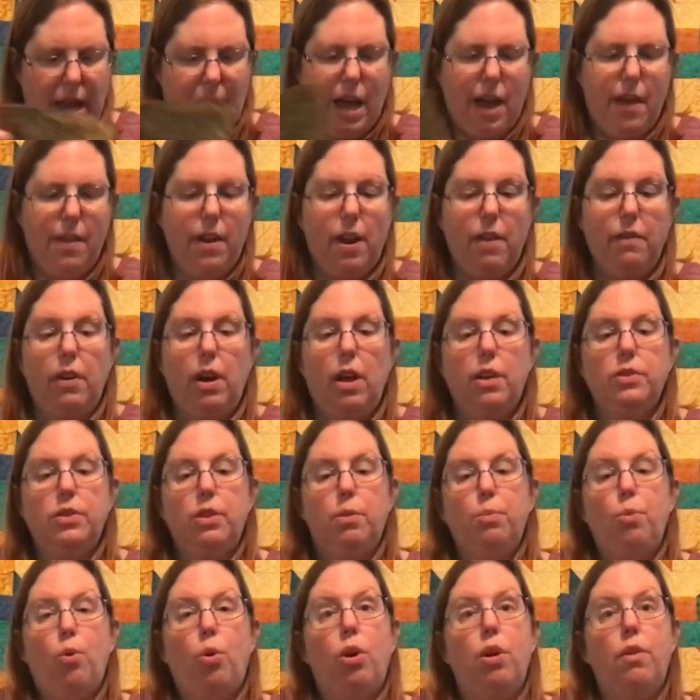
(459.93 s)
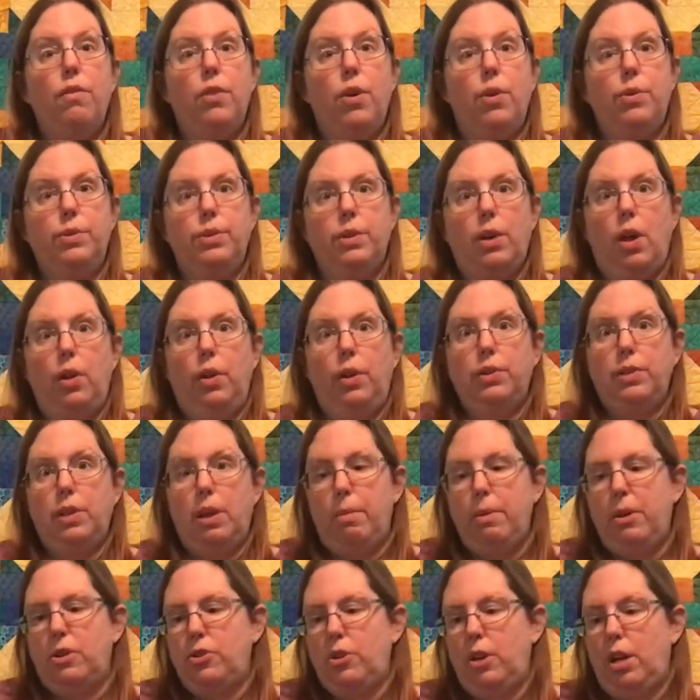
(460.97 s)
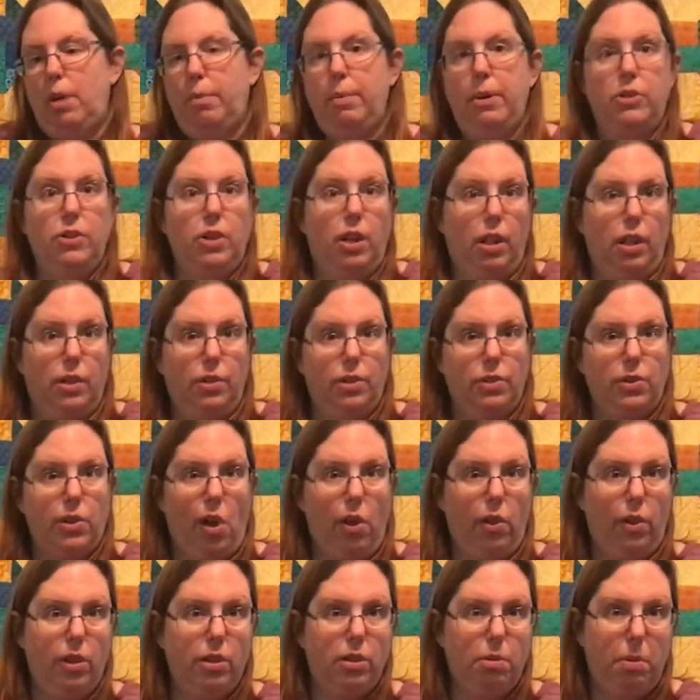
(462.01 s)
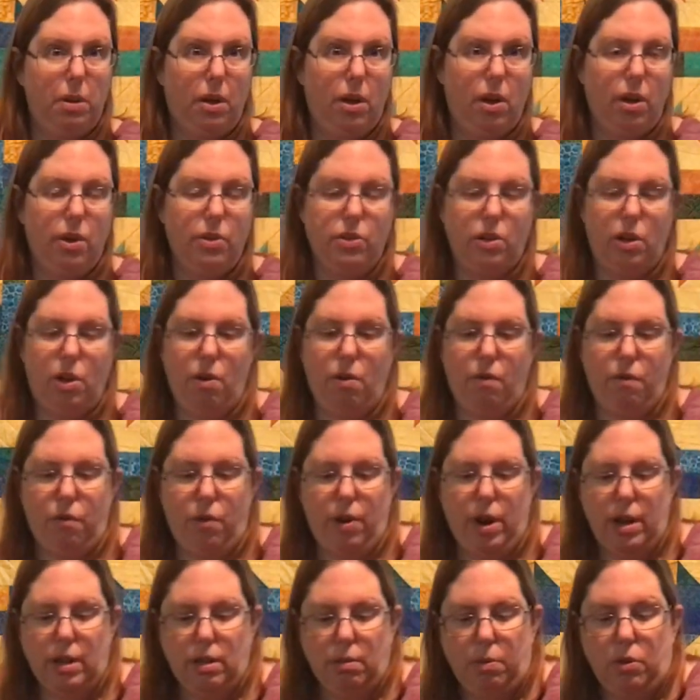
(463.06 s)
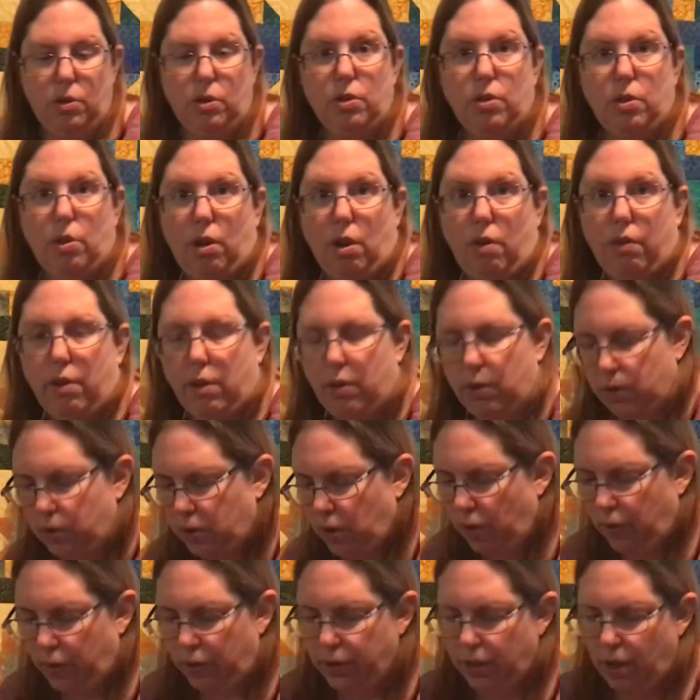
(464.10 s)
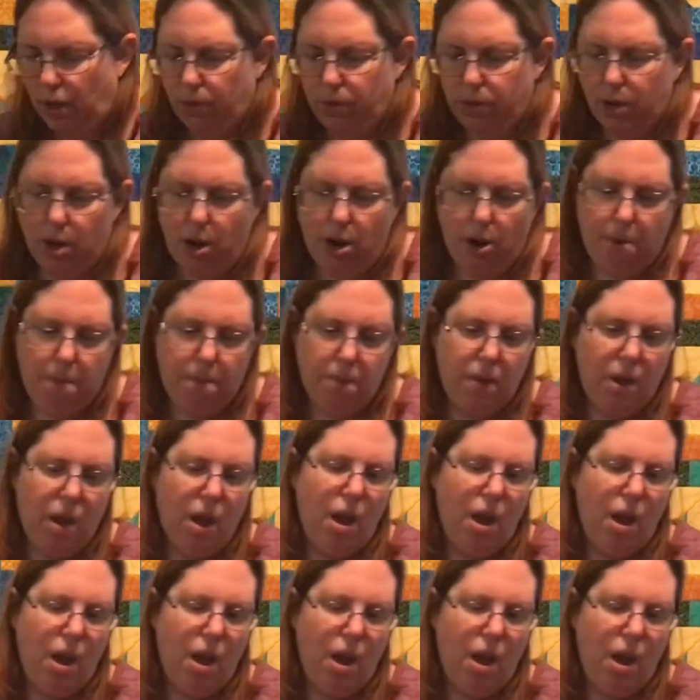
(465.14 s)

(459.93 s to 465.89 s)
And then I've got some more of those solids. I mentioned how much I like the solids because they don't fray as much as a lot of other solids out there.